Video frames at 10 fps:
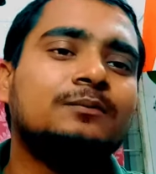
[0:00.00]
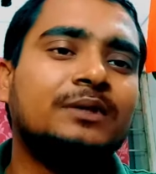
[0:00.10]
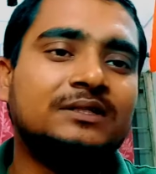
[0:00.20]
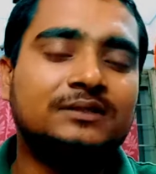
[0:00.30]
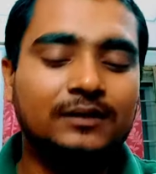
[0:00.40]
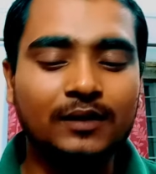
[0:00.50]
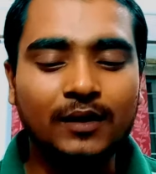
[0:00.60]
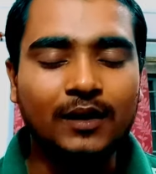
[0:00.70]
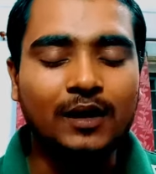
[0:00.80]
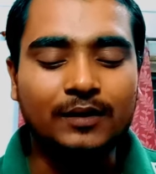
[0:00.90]
First,
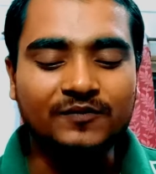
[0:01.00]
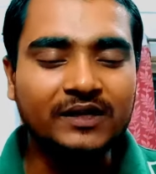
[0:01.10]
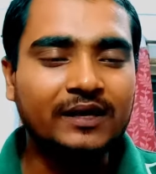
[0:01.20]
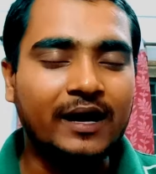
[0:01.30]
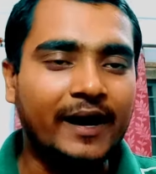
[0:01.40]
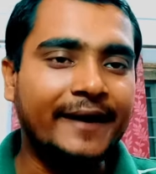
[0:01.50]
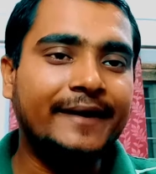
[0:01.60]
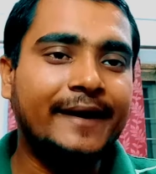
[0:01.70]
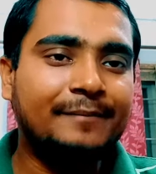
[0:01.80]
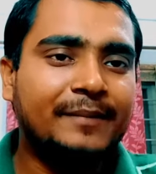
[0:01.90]
when
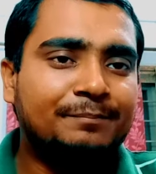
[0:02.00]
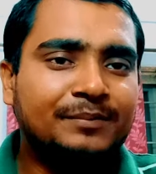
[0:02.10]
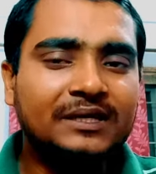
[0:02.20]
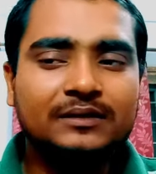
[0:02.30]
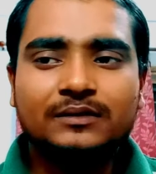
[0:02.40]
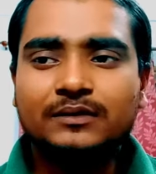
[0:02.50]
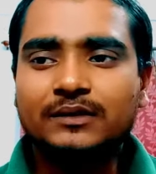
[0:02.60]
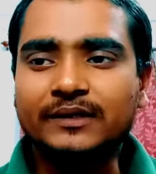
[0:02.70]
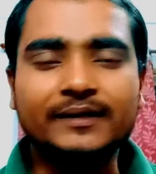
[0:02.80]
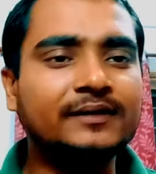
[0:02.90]
I am appearing the
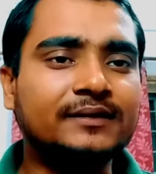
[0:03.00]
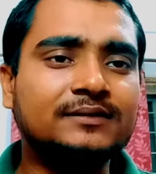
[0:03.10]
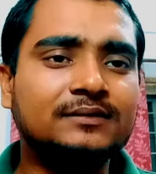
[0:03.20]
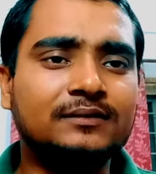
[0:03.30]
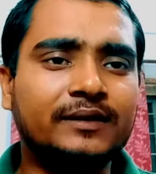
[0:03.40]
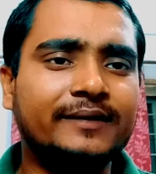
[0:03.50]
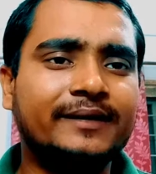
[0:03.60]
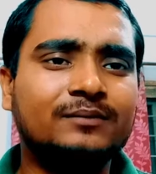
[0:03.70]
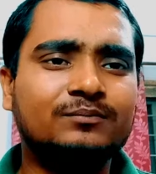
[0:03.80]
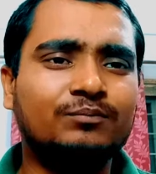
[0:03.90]
written test that
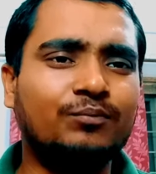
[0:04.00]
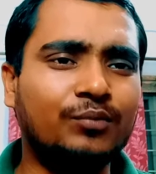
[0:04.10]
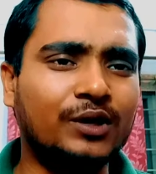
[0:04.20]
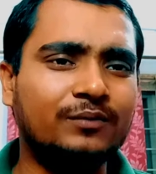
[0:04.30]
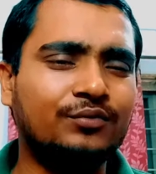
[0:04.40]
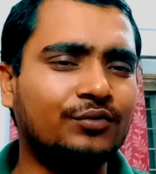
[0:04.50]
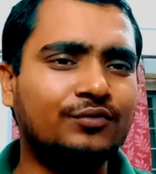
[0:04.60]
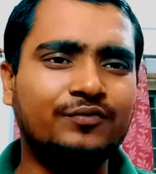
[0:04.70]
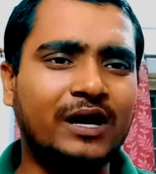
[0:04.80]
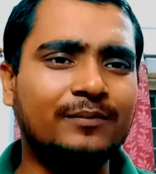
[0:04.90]
time, 400
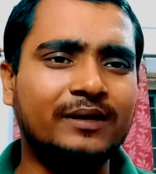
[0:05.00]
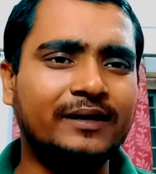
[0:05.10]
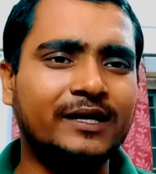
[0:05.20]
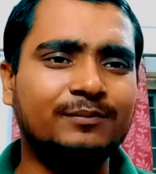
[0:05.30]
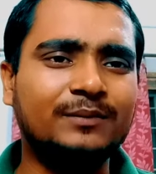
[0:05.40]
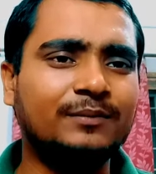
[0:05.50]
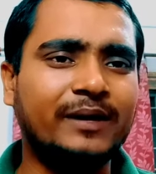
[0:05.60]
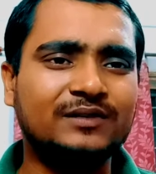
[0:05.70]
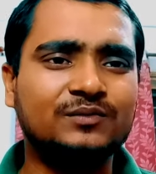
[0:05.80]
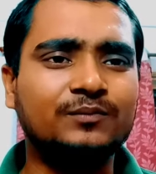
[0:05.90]
to 500 maybe
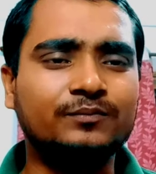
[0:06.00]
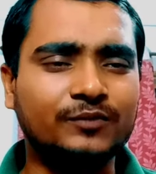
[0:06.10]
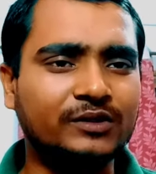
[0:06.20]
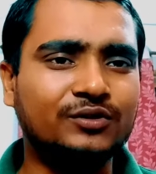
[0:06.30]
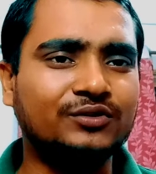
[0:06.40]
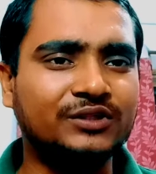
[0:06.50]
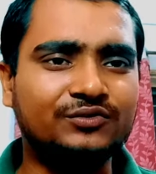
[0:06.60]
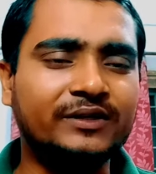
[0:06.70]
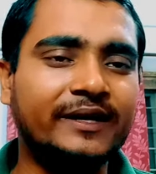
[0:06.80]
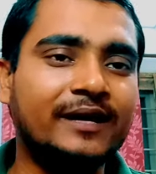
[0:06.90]
maximum 1000
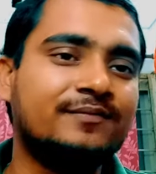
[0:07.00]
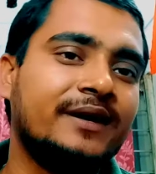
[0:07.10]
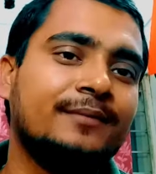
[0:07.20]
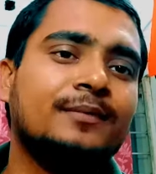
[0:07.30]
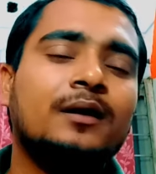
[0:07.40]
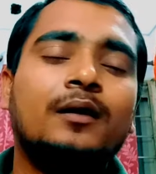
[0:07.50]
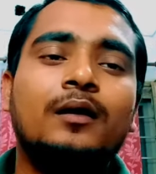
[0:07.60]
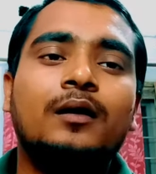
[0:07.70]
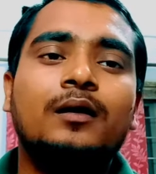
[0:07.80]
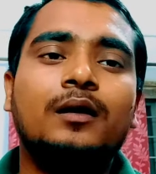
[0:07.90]
student have came,
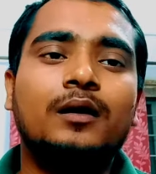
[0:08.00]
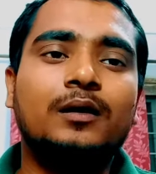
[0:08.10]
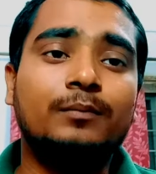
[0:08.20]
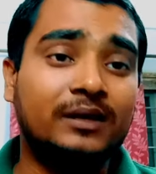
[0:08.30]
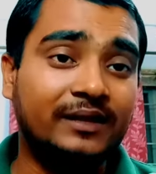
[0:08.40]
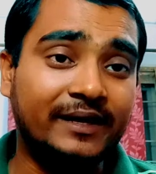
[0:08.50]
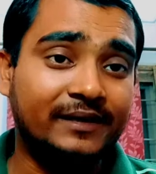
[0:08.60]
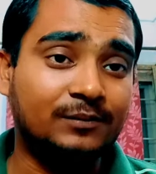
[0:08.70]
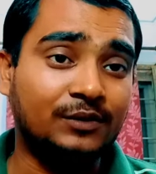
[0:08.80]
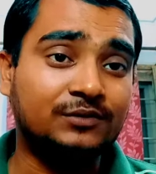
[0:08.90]
but that
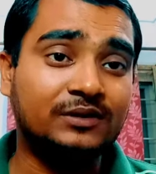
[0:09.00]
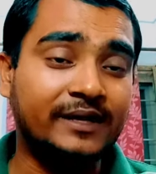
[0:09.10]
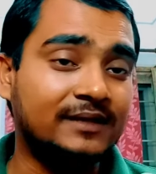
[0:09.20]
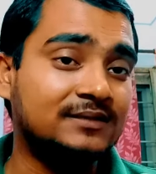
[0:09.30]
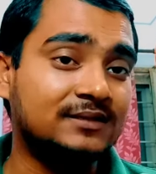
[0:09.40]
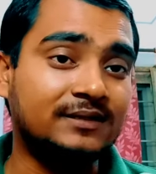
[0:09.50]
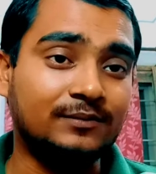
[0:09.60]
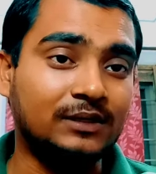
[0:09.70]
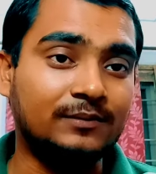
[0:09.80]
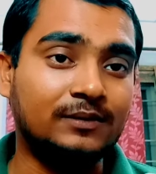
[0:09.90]
time also 10 seat
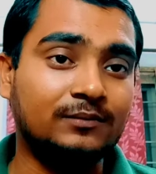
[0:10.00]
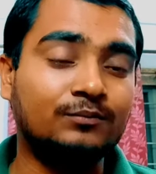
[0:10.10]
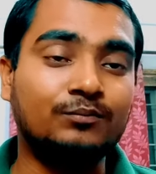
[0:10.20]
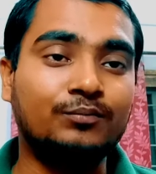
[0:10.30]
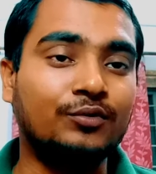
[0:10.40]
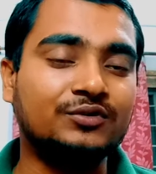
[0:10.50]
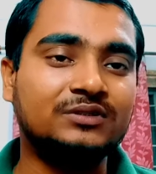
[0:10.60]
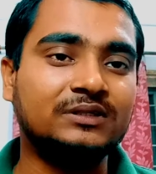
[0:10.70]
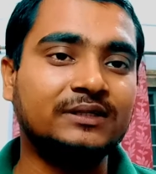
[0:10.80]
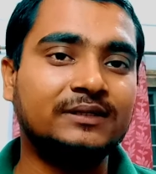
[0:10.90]
available, 4
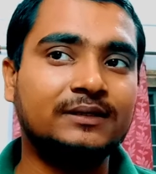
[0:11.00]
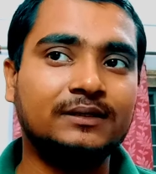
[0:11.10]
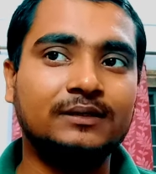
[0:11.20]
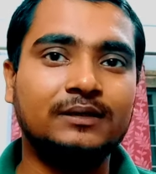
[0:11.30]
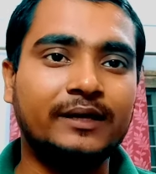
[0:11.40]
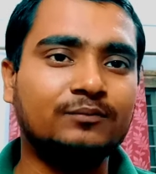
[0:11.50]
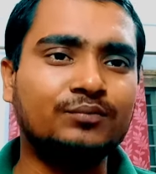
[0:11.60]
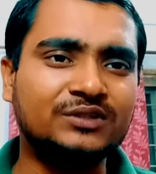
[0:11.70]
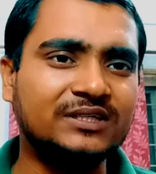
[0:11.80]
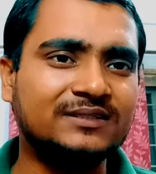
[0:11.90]
seat like
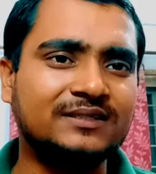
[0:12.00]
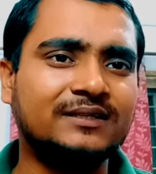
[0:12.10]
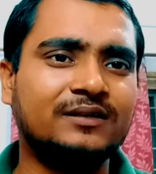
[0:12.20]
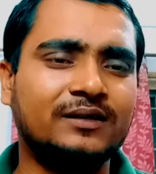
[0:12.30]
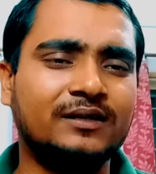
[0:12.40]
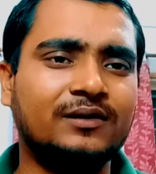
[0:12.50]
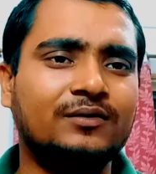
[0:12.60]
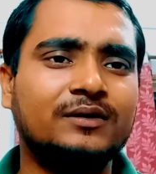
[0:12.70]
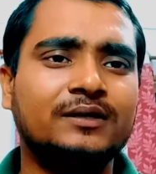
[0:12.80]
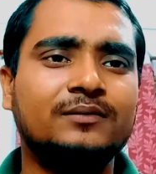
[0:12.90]
6 seat
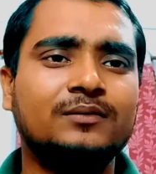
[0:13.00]
around